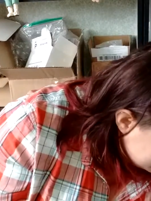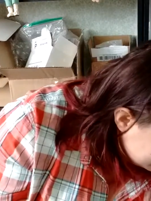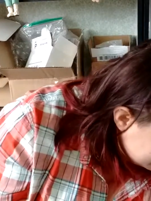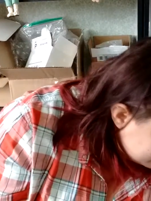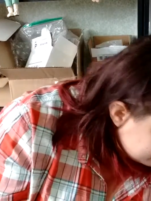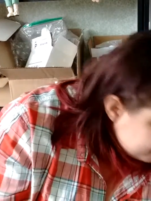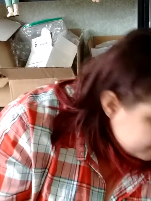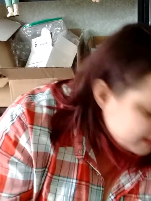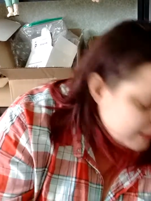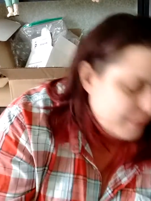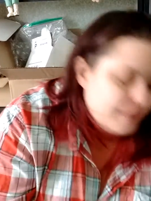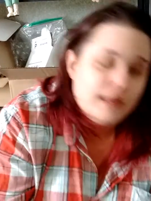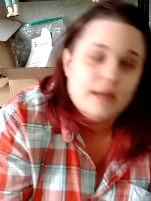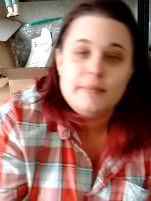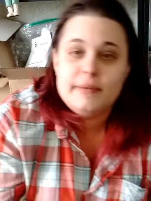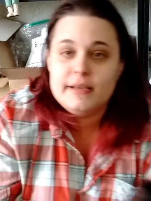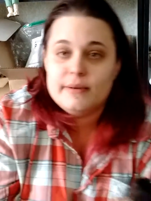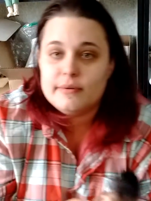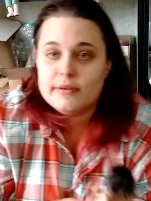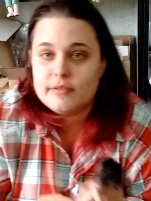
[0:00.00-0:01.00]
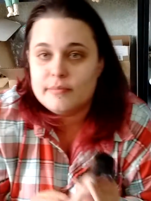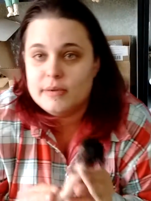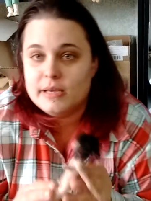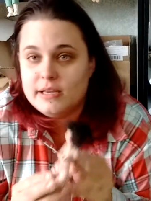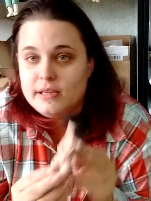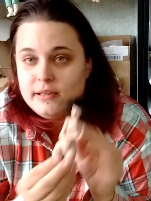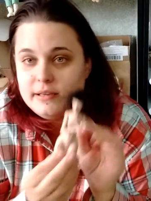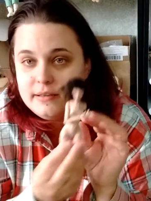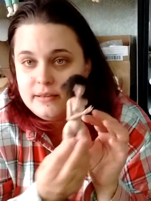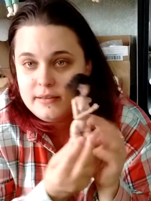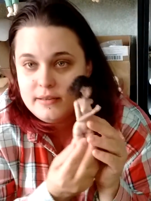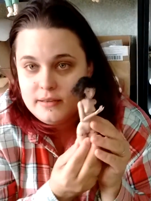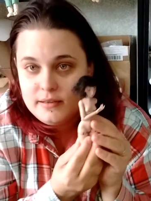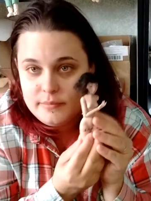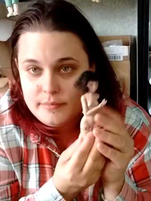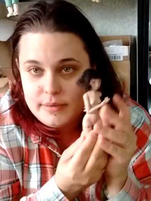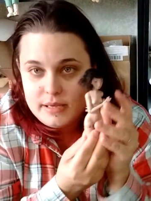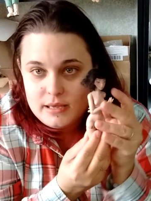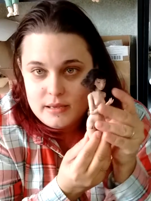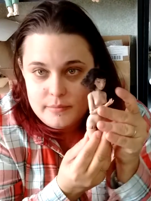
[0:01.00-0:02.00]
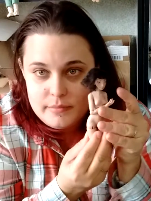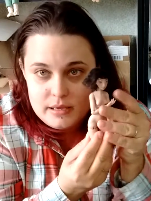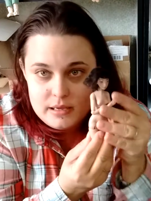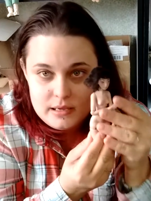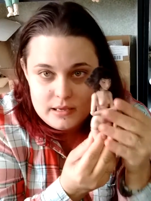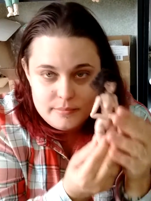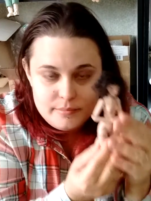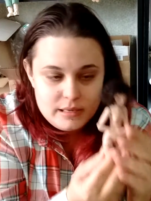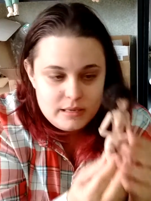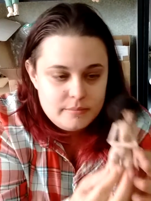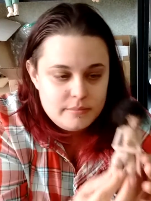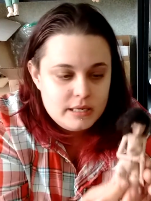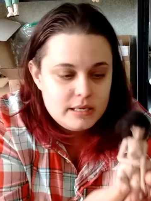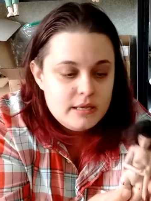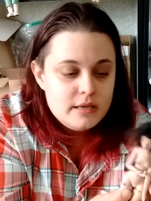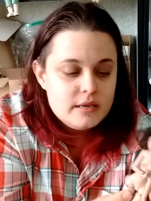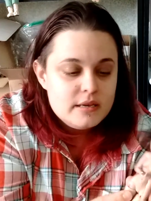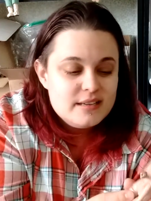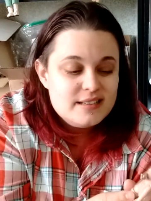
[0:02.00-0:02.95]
have my Peme with me. Peme, Peme.